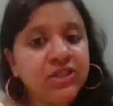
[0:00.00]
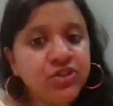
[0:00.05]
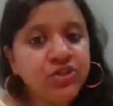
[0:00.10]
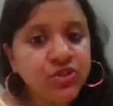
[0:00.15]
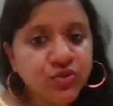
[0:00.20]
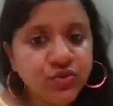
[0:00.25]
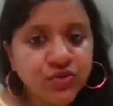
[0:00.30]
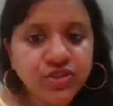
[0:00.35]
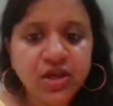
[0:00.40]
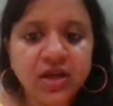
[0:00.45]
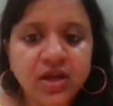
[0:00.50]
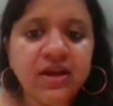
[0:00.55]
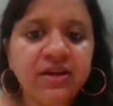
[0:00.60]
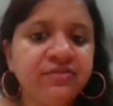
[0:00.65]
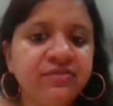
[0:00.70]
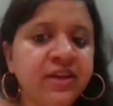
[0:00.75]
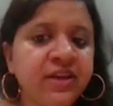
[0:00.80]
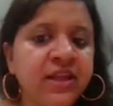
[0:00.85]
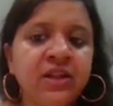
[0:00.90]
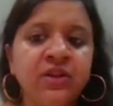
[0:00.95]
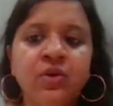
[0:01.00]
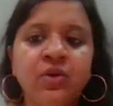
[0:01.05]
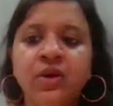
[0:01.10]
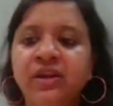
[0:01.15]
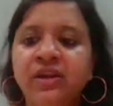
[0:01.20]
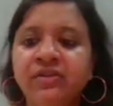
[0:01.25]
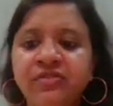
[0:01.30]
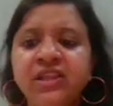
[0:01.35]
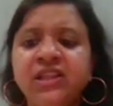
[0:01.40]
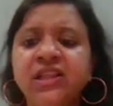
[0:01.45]
choose your governing law,
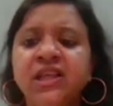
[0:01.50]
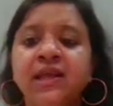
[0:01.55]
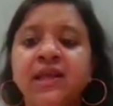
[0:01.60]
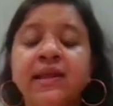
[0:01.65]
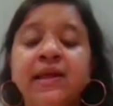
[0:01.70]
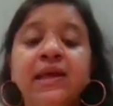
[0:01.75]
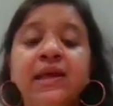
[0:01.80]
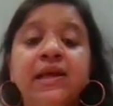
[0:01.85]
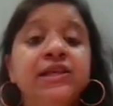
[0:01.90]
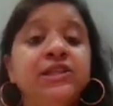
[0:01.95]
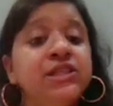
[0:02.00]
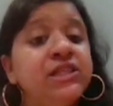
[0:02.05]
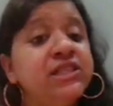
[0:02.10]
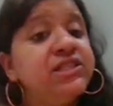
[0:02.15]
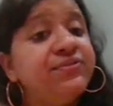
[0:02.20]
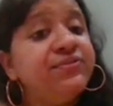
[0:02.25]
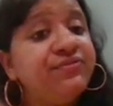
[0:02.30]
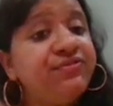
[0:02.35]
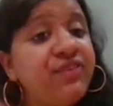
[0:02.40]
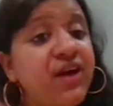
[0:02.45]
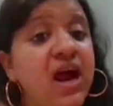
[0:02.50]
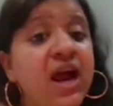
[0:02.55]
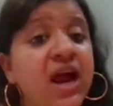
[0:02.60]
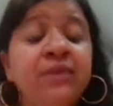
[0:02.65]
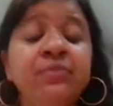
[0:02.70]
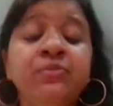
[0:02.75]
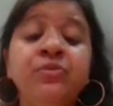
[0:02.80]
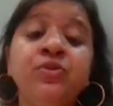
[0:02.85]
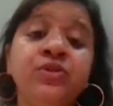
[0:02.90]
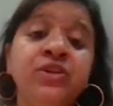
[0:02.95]
everything. So it's
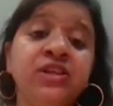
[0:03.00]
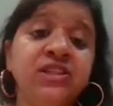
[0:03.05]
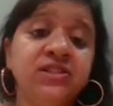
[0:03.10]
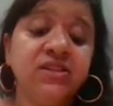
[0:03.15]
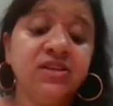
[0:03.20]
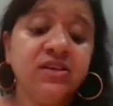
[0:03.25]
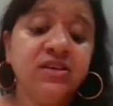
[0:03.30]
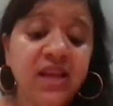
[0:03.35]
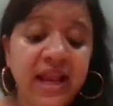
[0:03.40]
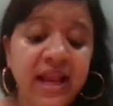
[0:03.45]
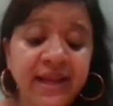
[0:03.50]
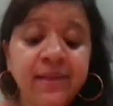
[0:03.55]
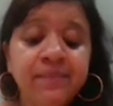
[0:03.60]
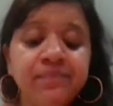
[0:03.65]
far more easier, and